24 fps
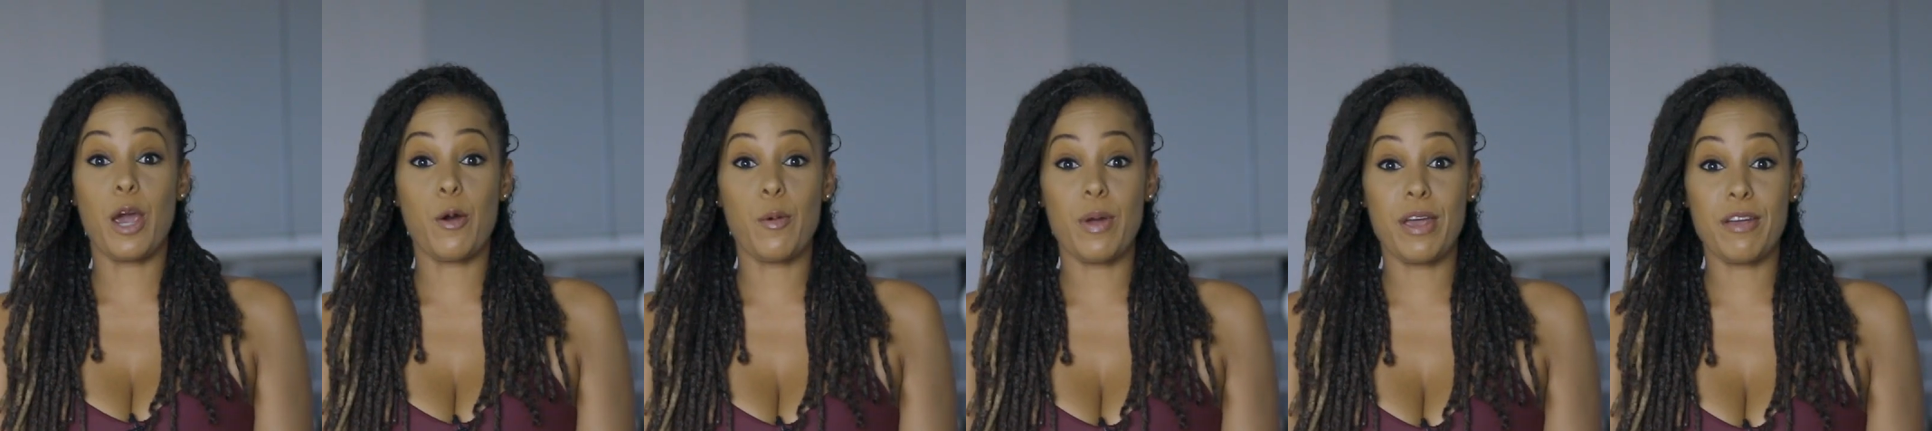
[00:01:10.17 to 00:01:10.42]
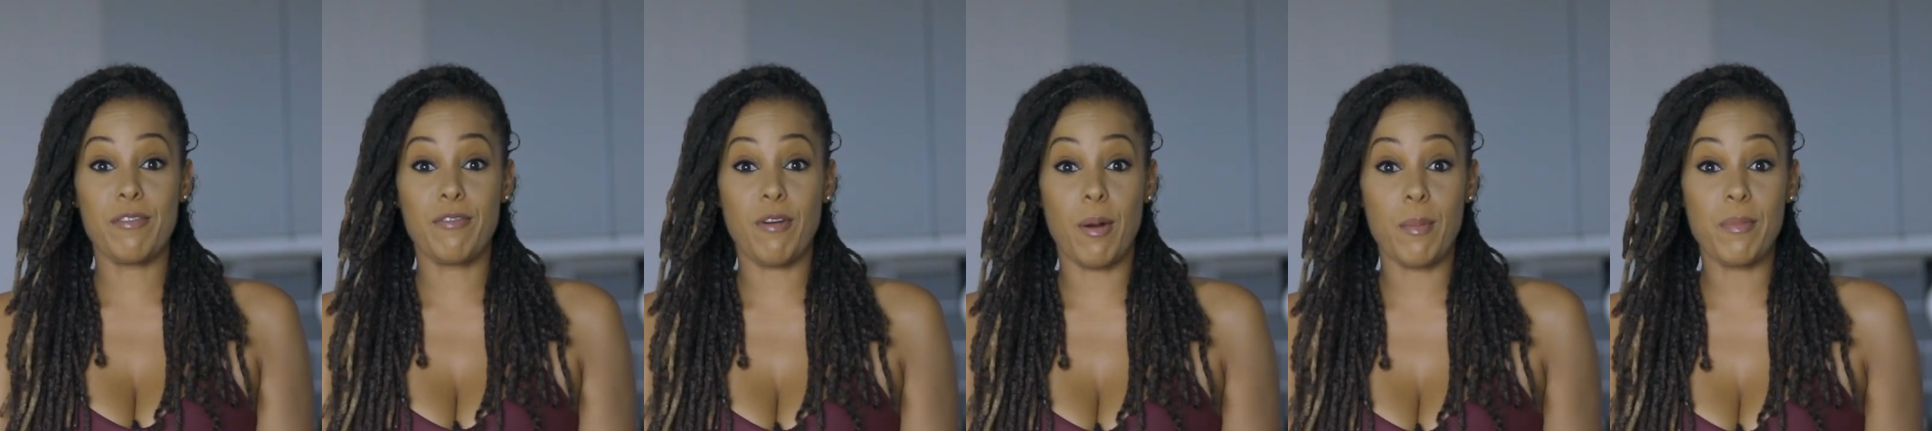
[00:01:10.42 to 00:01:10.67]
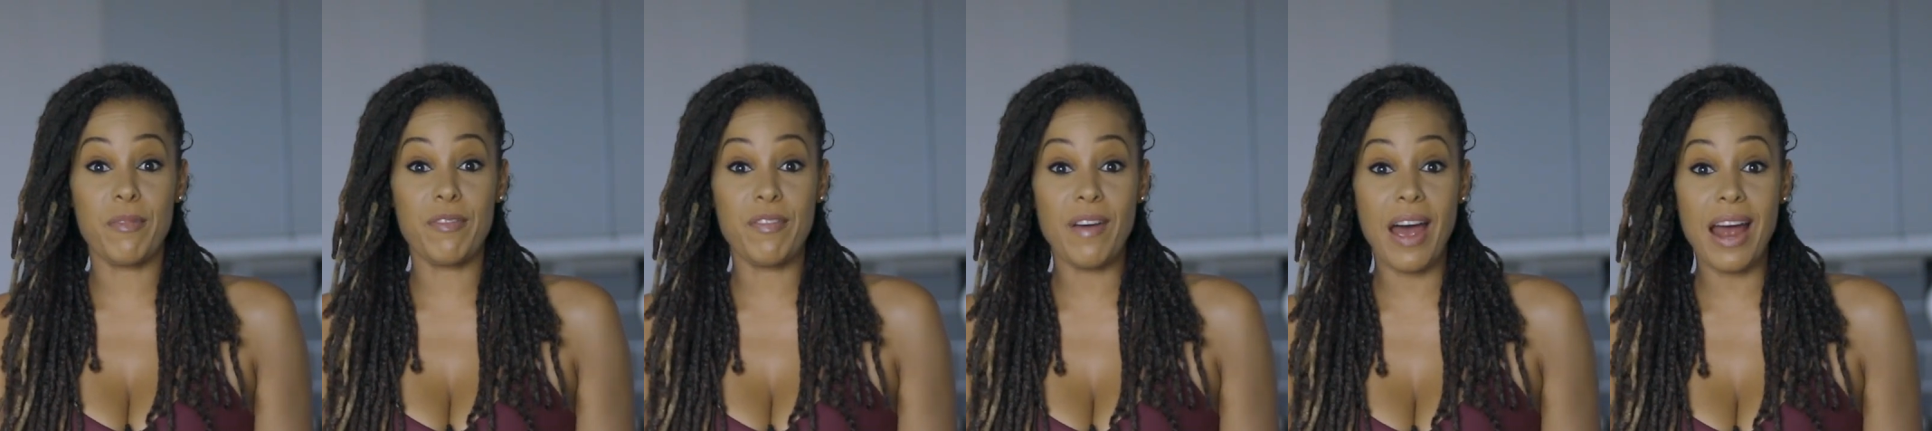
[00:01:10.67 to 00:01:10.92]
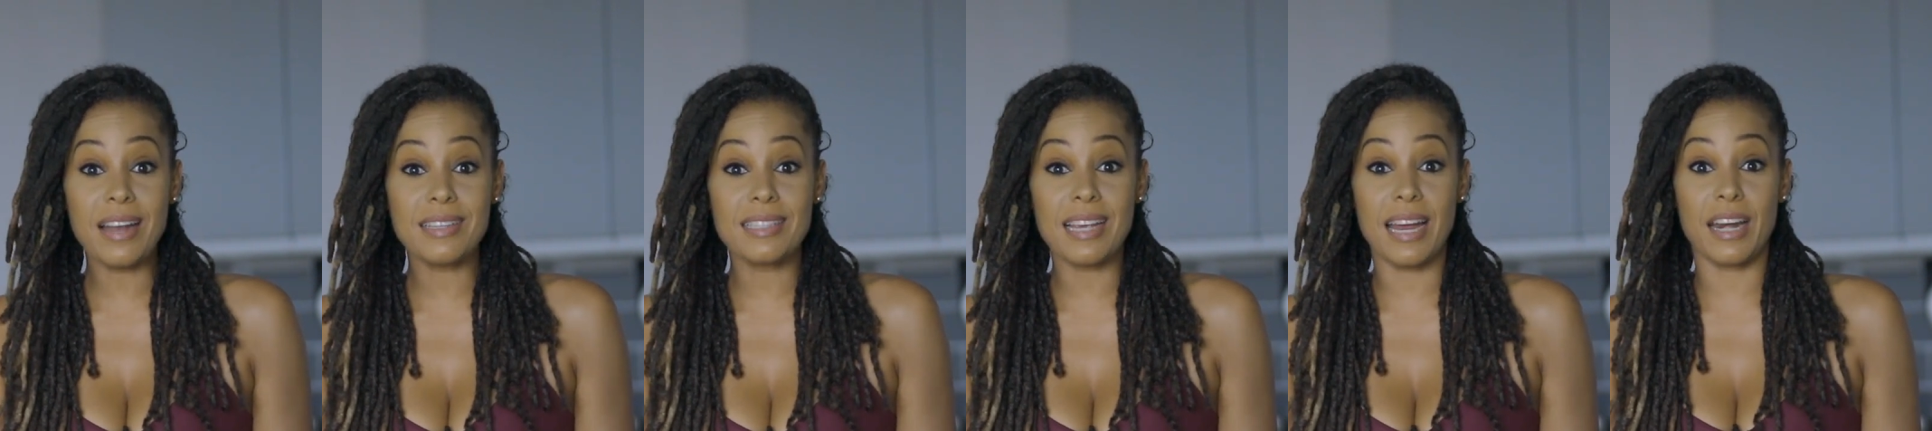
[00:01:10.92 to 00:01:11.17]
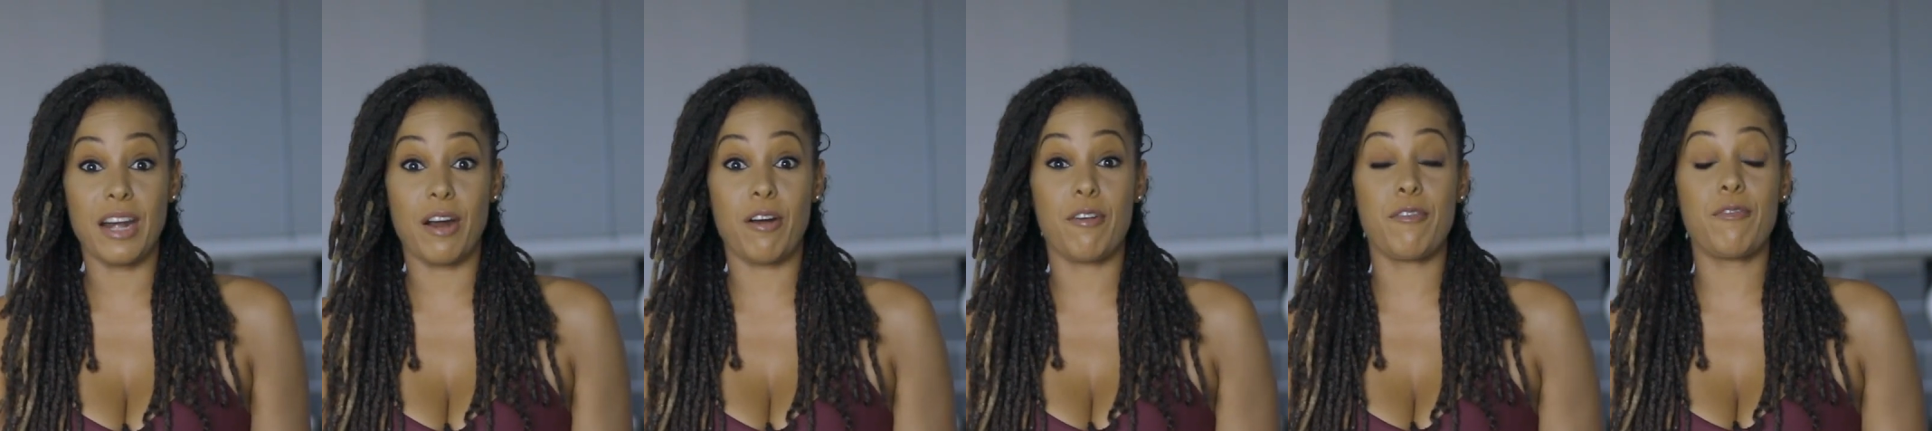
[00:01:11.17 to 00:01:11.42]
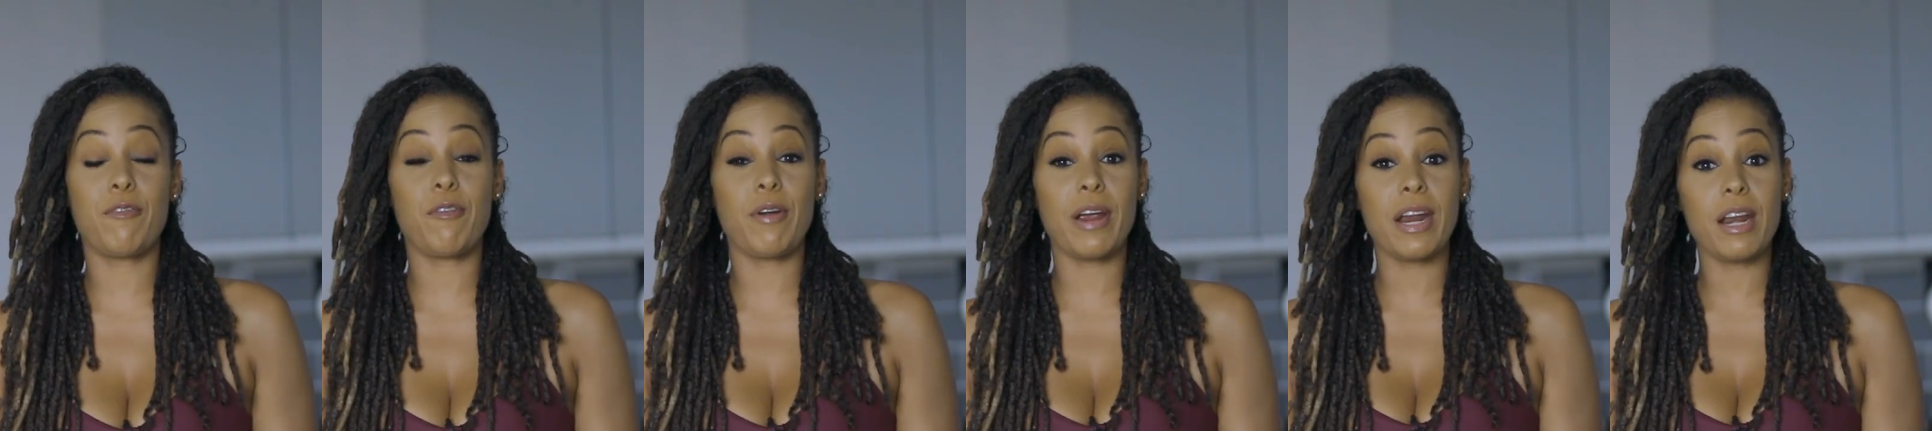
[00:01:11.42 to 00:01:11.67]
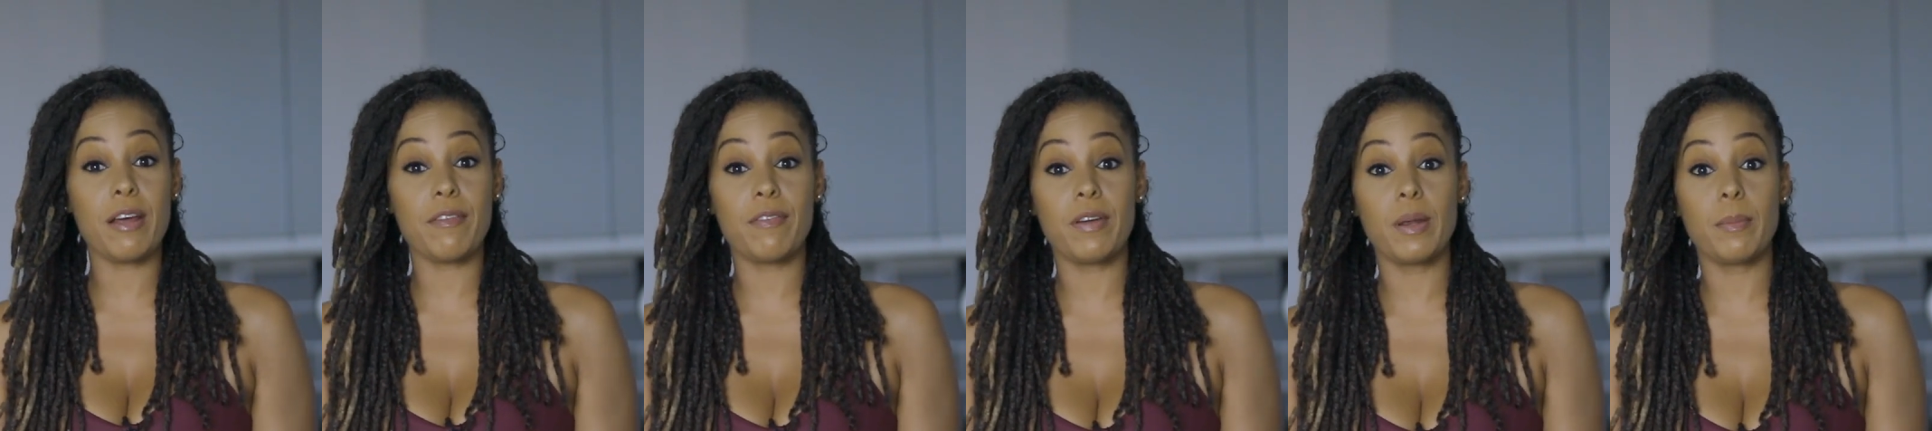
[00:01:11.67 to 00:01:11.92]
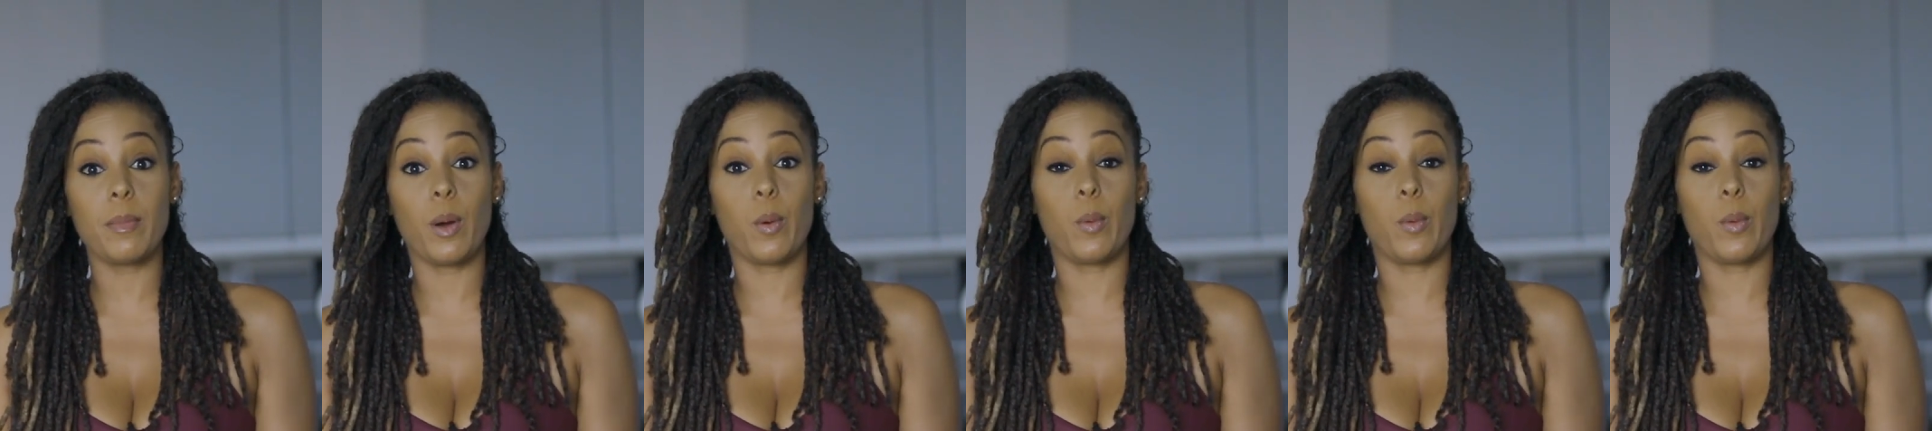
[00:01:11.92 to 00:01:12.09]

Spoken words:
away from fat and are afraid of it,